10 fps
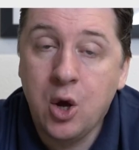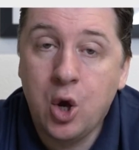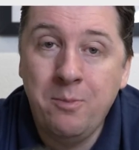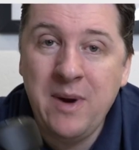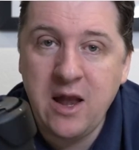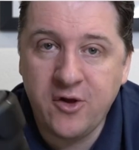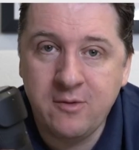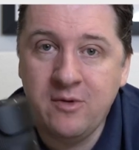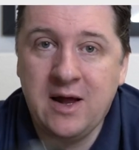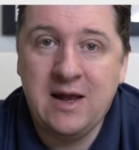compared to
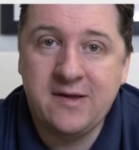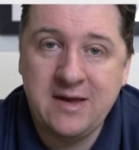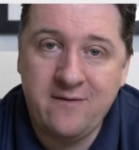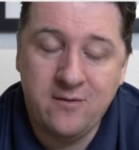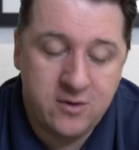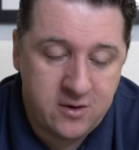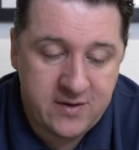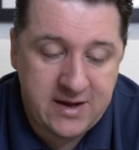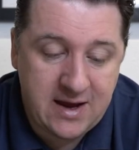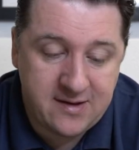some of that glass that I've owned over
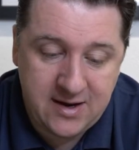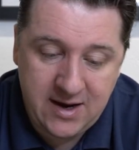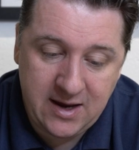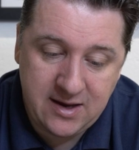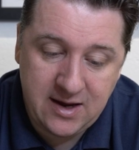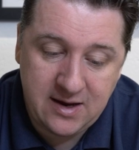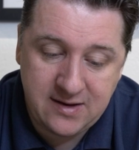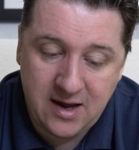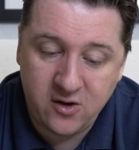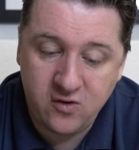the years, it
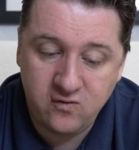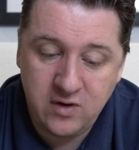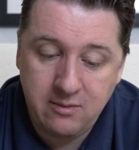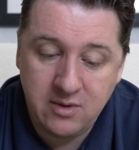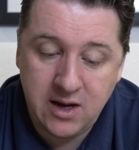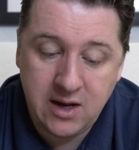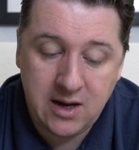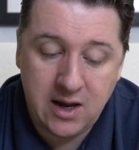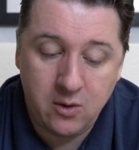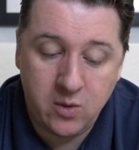is extremely
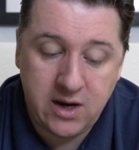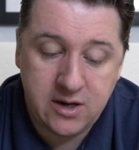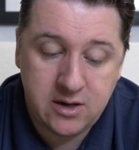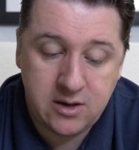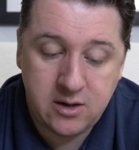lightweight.